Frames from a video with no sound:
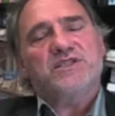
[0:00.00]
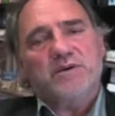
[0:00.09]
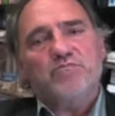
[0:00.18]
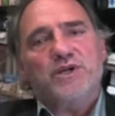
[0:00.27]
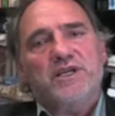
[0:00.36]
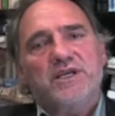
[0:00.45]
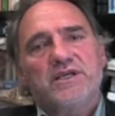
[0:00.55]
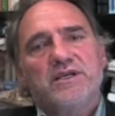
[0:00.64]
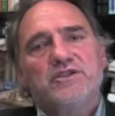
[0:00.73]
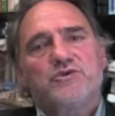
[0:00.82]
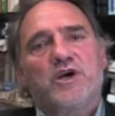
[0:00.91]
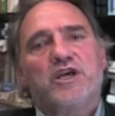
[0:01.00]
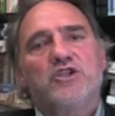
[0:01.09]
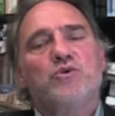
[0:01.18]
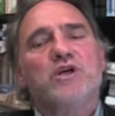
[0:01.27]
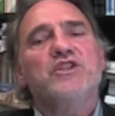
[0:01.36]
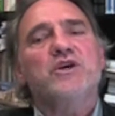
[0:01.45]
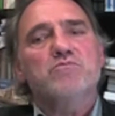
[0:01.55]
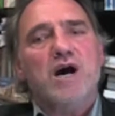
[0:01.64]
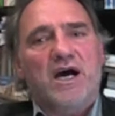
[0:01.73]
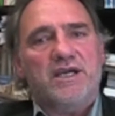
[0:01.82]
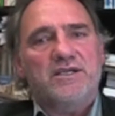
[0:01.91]
simply trying to
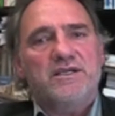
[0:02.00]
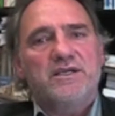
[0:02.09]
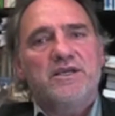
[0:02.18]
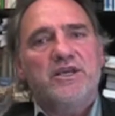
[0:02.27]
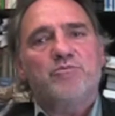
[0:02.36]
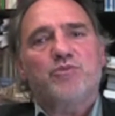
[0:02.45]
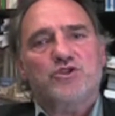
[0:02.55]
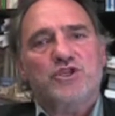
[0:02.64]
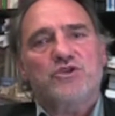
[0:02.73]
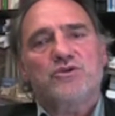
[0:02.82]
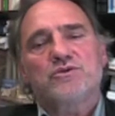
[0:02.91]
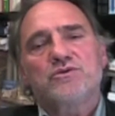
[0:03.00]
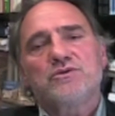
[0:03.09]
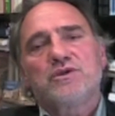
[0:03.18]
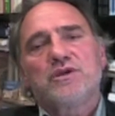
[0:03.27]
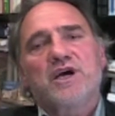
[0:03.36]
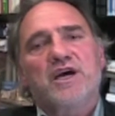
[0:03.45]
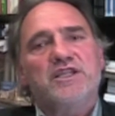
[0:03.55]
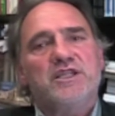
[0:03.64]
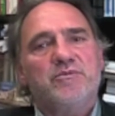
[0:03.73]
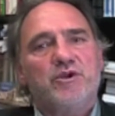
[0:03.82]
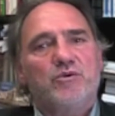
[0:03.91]
undermine a position, an
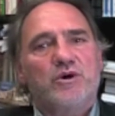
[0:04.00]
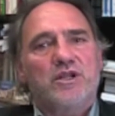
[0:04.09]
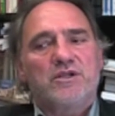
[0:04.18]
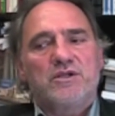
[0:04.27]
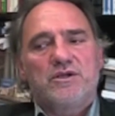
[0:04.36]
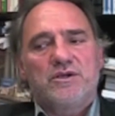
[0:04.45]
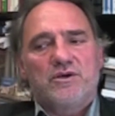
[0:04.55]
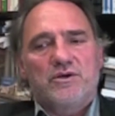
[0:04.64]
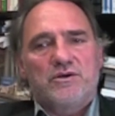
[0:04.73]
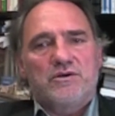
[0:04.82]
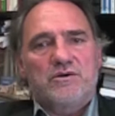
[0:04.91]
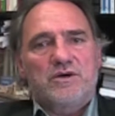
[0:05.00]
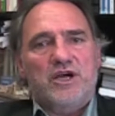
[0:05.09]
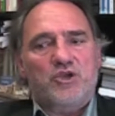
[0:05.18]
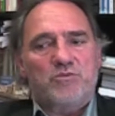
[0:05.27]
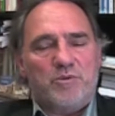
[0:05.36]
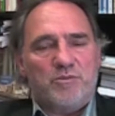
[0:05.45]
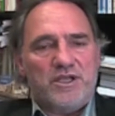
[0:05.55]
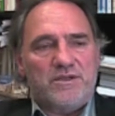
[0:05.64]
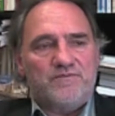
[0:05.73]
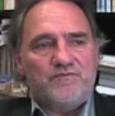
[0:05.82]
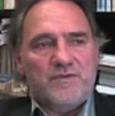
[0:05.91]
individual, a human being.
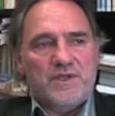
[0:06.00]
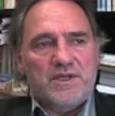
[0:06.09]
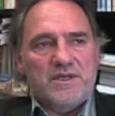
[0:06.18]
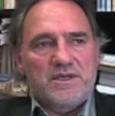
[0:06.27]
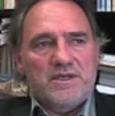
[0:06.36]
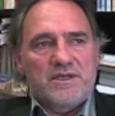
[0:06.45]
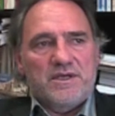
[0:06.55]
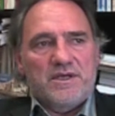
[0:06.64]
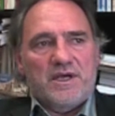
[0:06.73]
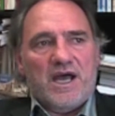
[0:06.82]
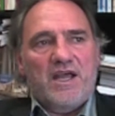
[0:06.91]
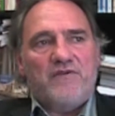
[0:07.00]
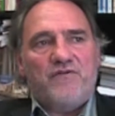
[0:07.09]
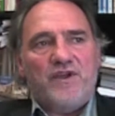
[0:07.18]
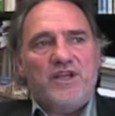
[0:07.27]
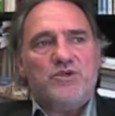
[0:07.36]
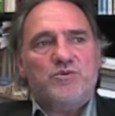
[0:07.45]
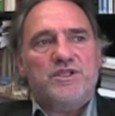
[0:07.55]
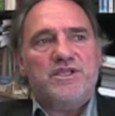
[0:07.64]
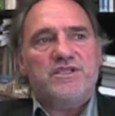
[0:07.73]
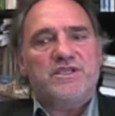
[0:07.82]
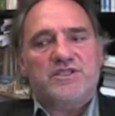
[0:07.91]
I finish with
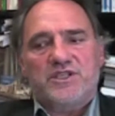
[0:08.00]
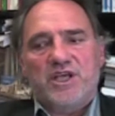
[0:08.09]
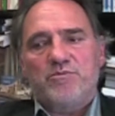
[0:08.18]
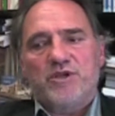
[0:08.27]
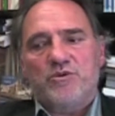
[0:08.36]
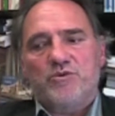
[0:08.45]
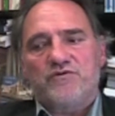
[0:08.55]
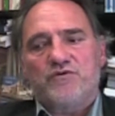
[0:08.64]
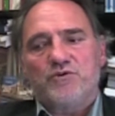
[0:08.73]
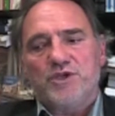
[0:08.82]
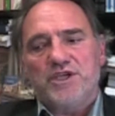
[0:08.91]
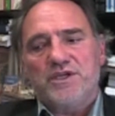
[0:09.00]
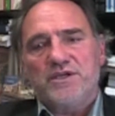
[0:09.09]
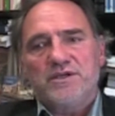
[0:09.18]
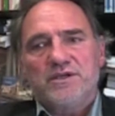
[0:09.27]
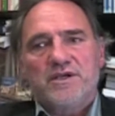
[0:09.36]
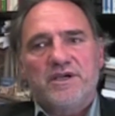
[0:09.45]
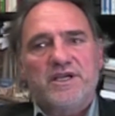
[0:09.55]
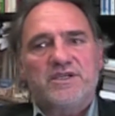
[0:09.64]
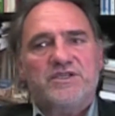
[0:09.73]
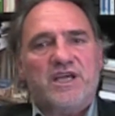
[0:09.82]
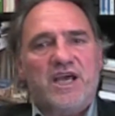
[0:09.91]
this statement, which for me
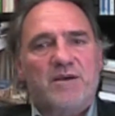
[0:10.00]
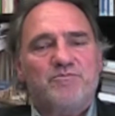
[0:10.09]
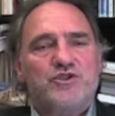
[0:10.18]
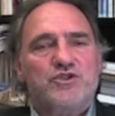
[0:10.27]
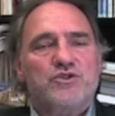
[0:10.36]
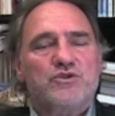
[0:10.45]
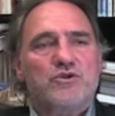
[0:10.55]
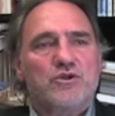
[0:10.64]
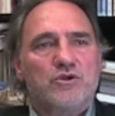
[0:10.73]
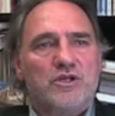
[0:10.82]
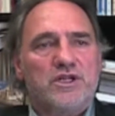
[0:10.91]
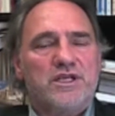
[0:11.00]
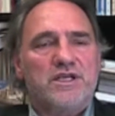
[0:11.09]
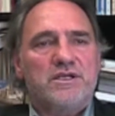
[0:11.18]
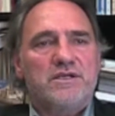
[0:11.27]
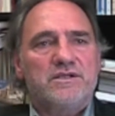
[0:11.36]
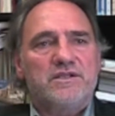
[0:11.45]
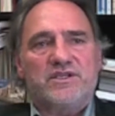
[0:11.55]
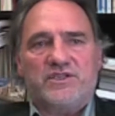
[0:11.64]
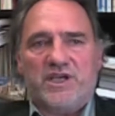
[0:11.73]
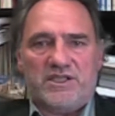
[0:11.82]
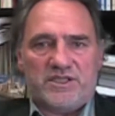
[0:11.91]
is absolutely
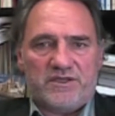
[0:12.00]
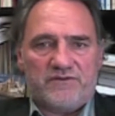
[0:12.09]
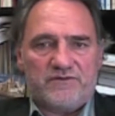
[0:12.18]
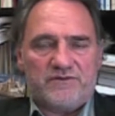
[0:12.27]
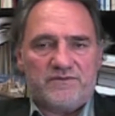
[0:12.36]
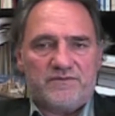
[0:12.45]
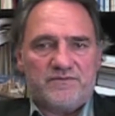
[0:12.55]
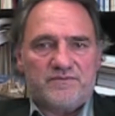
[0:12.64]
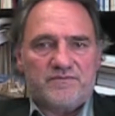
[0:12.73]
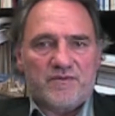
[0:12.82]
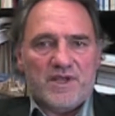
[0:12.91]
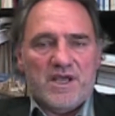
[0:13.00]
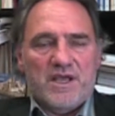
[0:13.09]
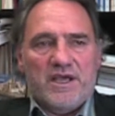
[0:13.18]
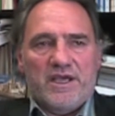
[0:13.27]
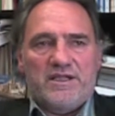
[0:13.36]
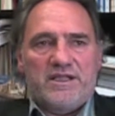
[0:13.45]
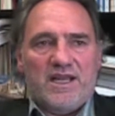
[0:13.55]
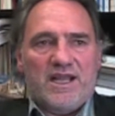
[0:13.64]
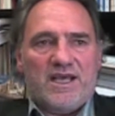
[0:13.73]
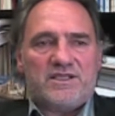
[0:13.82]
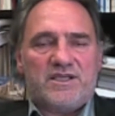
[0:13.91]
decisive. In the
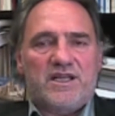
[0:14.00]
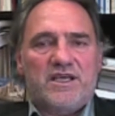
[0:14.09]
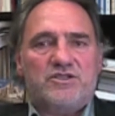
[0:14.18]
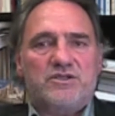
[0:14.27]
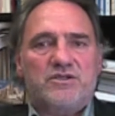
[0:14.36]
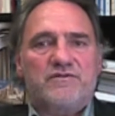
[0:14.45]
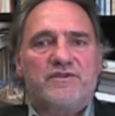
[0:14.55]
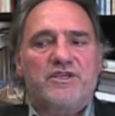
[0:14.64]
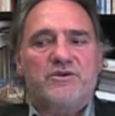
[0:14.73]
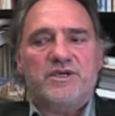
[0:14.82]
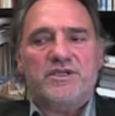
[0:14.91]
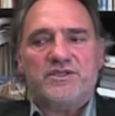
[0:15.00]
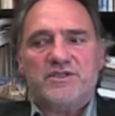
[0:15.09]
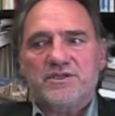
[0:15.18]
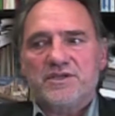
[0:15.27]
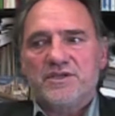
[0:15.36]
last election of the US,